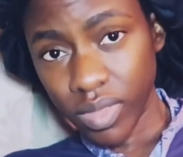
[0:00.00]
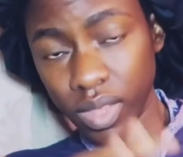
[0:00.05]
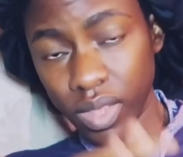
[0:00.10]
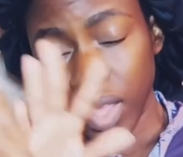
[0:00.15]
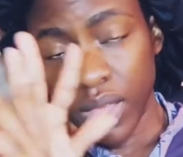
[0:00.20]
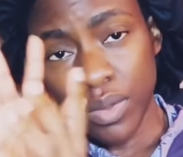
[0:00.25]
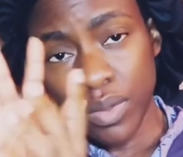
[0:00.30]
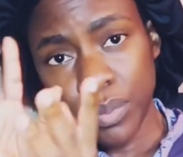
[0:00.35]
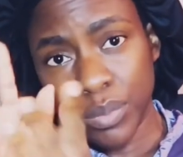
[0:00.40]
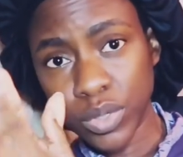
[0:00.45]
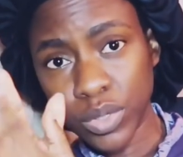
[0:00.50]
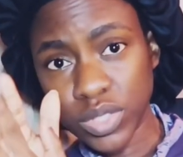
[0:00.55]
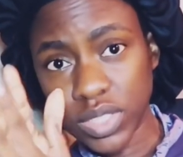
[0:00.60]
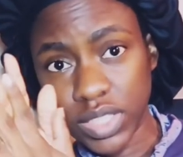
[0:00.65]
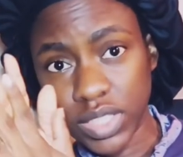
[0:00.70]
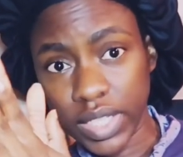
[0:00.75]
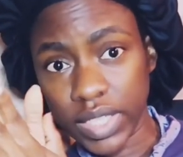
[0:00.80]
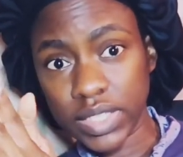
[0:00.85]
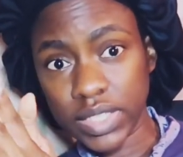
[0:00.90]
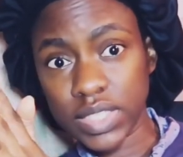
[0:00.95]
I'm gonna post
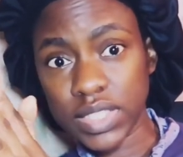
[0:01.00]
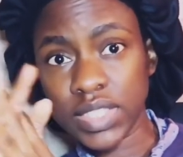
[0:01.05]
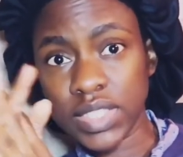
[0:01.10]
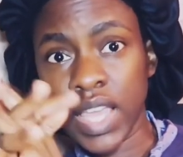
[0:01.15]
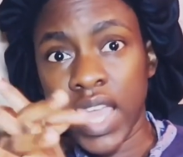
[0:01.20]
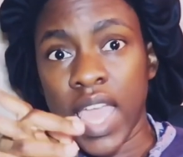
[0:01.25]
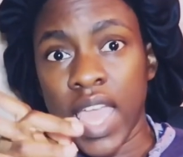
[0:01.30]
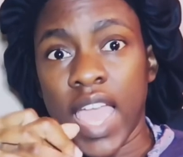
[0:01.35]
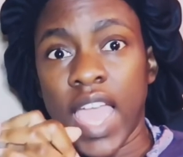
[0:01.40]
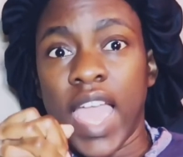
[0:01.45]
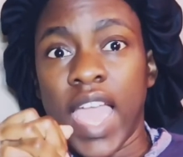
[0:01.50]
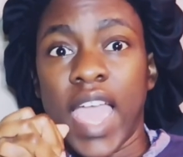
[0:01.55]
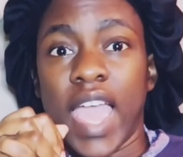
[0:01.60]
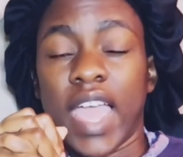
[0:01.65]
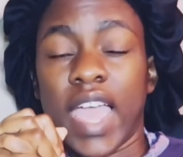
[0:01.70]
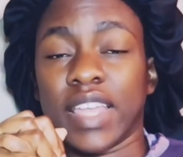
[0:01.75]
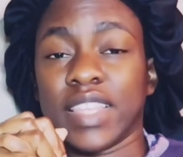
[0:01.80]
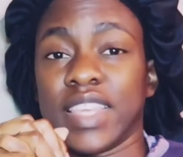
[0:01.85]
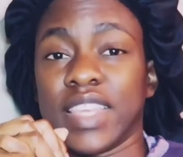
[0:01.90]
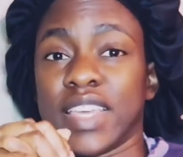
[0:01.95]
it like this.
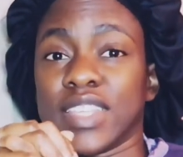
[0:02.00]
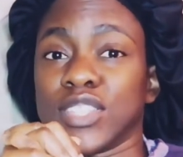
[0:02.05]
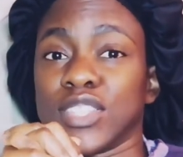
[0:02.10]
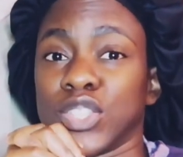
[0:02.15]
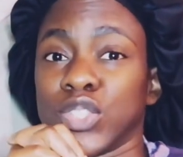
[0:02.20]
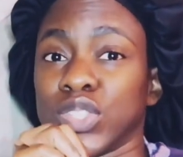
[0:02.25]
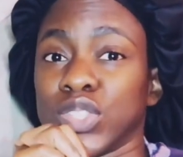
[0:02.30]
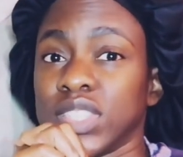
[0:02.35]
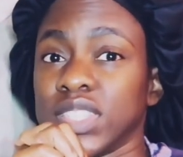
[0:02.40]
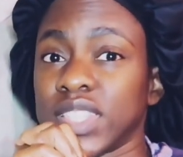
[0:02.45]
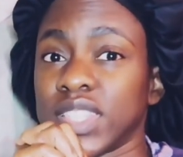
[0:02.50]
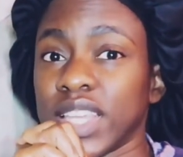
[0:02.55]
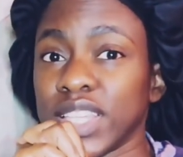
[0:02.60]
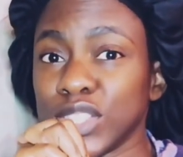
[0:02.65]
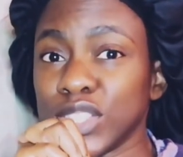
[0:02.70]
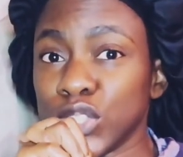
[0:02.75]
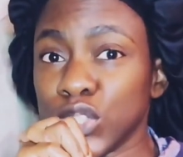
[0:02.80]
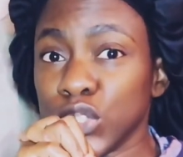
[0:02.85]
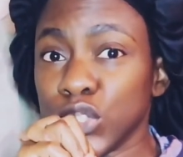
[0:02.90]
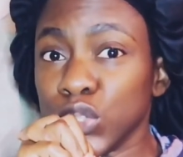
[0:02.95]
And yes, so
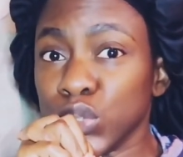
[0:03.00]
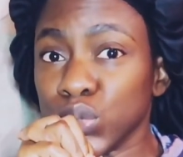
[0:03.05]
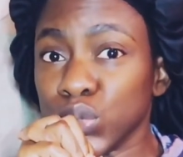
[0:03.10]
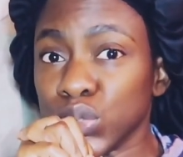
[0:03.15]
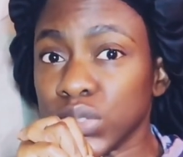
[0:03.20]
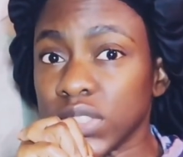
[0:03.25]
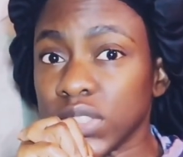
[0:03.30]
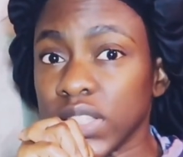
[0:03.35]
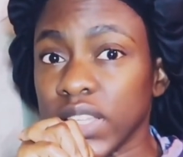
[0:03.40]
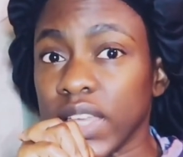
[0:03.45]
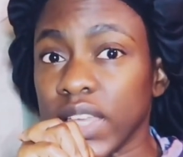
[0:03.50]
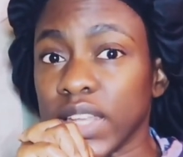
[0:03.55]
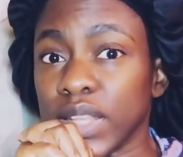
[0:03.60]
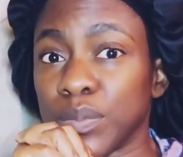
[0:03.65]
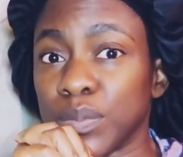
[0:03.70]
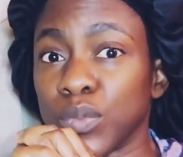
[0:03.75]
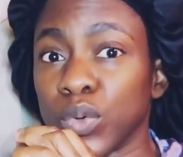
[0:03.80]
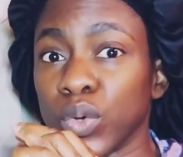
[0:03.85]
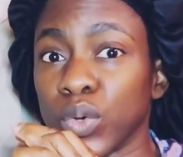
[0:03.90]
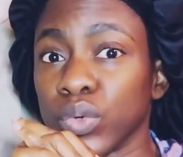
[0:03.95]
stay tuned to getting
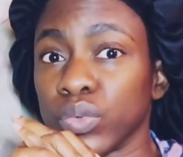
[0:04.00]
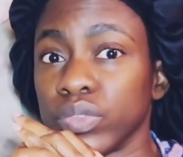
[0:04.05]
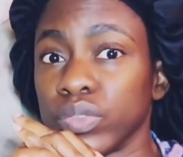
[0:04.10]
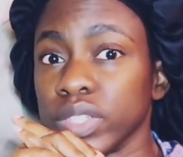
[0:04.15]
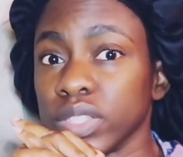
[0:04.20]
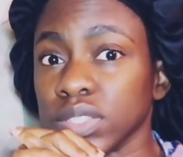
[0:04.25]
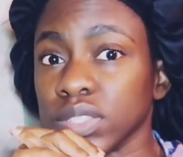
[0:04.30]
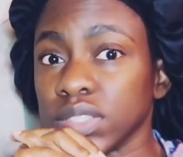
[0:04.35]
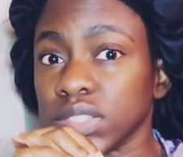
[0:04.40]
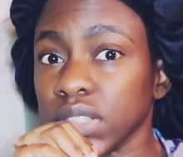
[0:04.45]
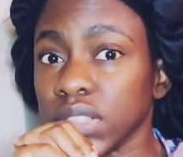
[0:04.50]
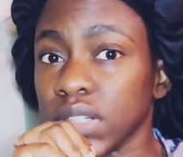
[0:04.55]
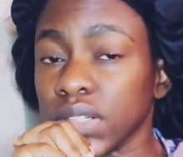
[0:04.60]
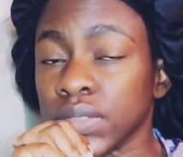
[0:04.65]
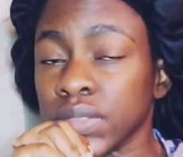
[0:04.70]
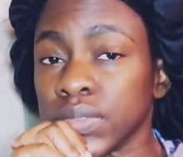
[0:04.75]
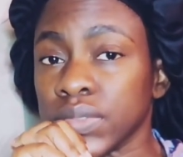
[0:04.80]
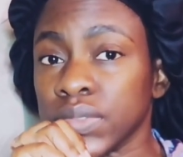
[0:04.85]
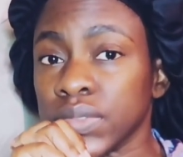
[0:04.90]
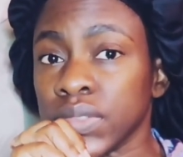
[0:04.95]
more real
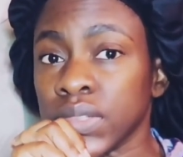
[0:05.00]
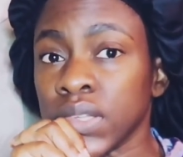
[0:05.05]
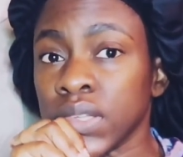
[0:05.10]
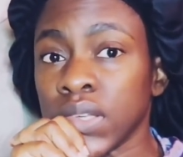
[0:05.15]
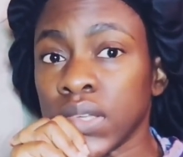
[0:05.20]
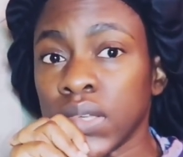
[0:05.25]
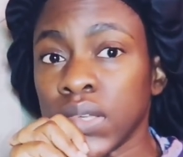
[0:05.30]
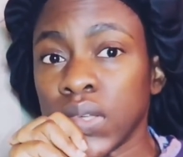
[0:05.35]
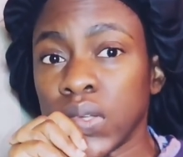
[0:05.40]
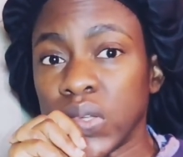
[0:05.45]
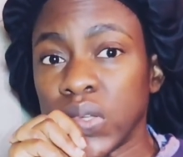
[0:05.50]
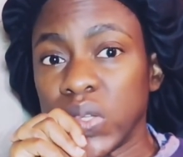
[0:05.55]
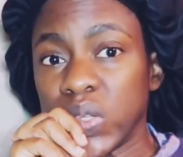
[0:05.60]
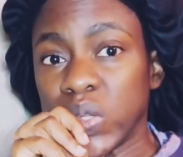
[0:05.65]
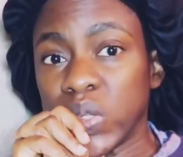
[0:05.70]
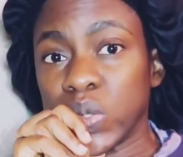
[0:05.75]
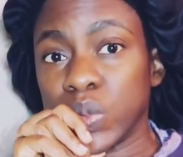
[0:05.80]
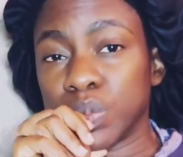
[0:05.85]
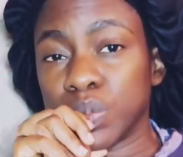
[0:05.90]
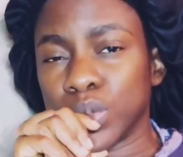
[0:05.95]
stuff, you
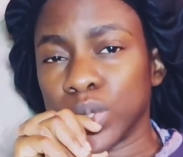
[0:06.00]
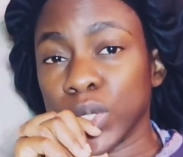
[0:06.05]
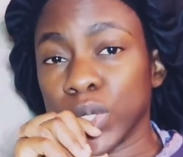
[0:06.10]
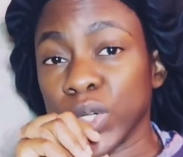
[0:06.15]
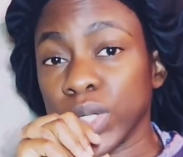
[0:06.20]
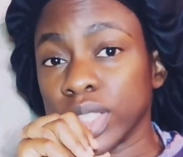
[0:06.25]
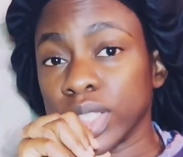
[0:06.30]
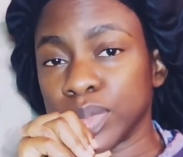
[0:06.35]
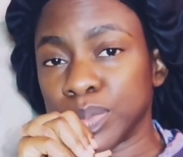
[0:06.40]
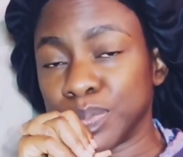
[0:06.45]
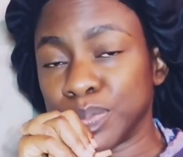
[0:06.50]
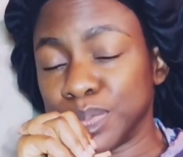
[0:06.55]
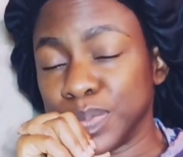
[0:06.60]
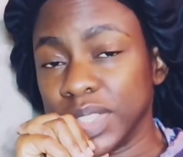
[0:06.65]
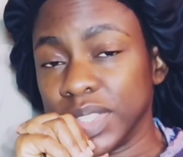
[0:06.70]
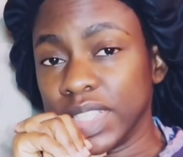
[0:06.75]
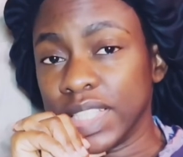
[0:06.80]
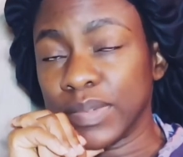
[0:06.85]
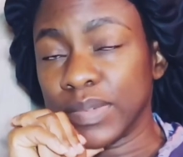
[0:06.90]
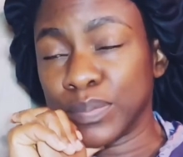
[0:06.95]
know, more
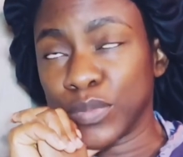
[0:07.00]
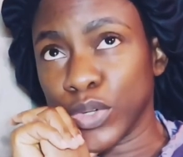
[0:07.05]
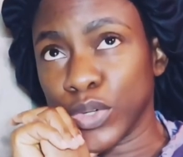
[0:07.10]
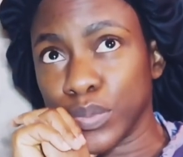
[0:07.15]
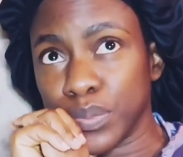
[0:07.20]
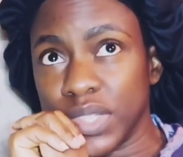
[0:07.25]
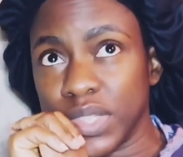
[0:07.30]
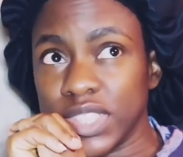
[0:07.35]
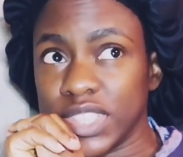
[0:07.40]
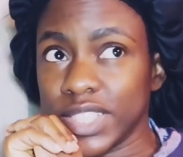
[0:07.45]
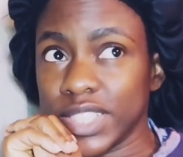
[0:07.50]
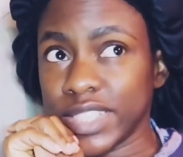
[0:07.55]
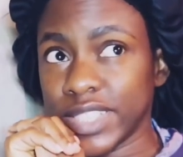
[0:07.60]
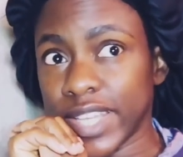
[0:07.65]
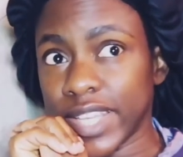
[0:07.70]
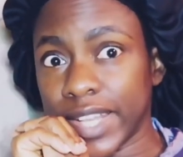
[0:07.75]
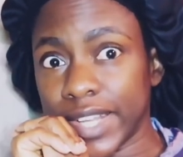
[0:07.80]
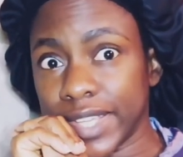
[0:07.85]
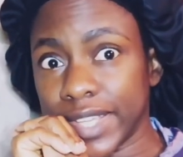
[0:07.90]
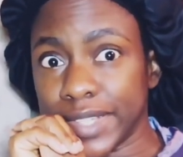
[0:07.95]
me chit
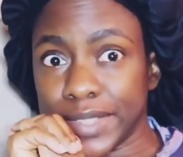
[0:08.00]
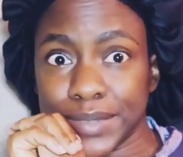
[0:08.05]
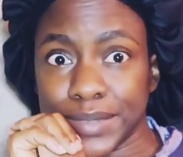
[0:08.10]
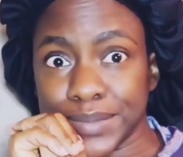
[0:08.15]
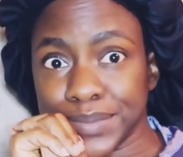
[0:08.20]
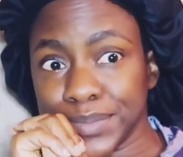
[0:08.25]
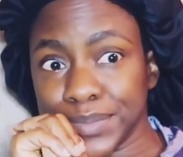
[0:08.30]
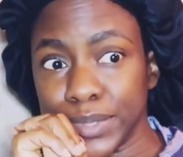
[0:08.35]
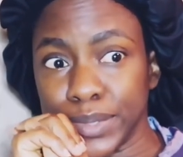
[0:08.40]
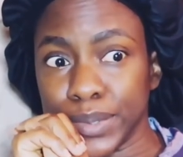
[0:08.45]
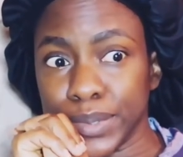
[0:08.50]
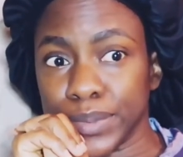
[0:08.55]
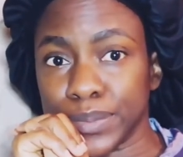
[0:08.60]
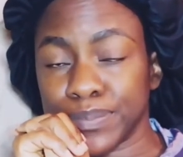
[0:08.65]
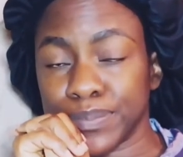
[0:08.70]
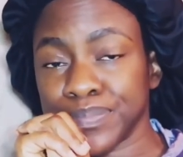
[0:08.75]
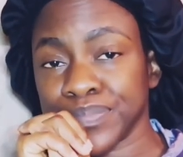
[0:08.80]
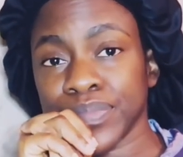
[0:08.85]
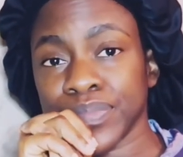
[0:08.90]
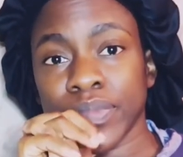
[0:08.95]
chatting, you know,
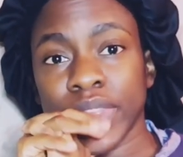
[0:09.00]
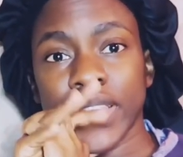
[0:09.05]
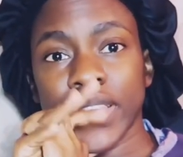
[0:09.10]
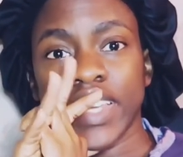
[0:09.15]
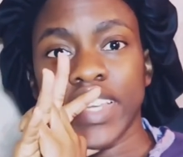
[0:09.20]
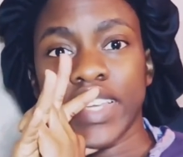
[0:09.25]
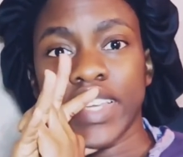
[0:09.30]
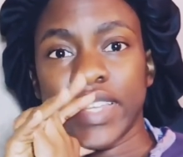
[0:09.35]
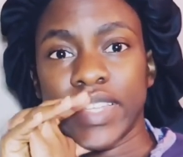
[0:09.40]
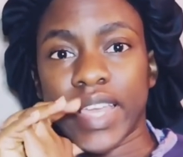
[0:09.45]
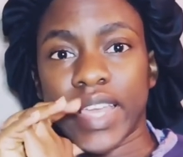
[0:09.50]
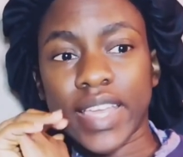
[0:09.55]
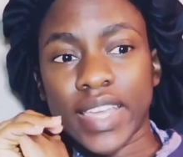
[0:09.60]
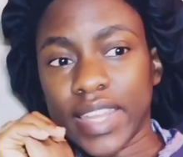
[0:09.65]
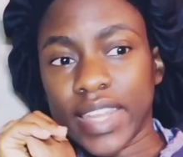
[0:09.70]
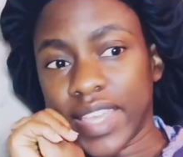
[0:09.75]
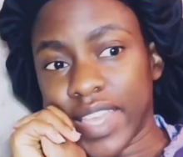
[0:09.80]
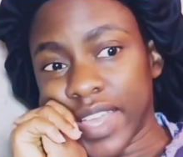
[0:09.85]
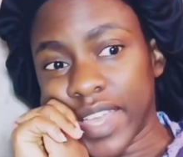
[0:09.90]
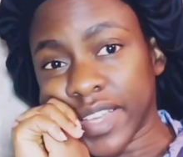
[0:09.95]

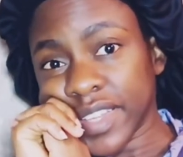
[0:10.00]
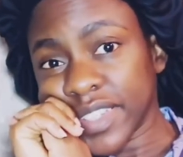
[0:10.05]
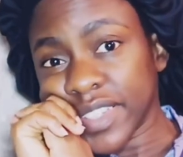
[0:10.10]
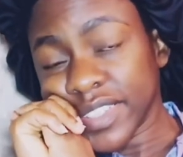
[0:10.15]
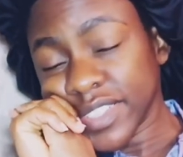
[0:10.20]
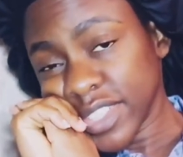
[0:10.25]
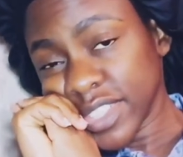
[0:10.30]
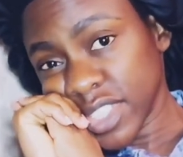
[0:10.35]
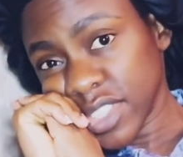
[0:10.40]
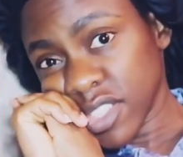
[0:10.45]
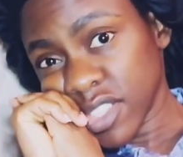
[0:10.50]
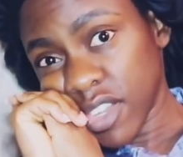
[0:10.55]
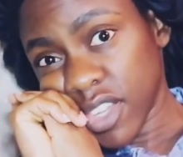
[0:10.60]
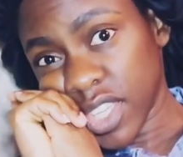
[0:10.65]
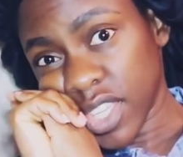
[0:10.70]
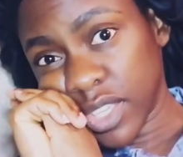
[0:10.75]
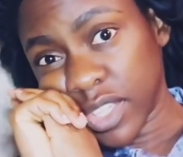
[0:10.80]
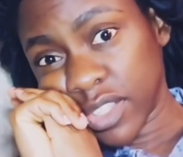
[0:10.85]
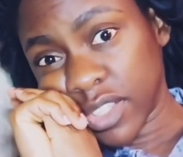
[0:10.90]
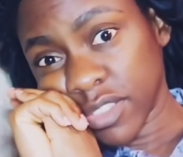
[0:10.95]
yakety yak, just
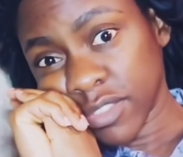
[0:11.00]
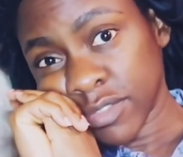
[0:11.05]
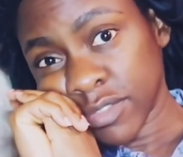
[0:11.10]
talking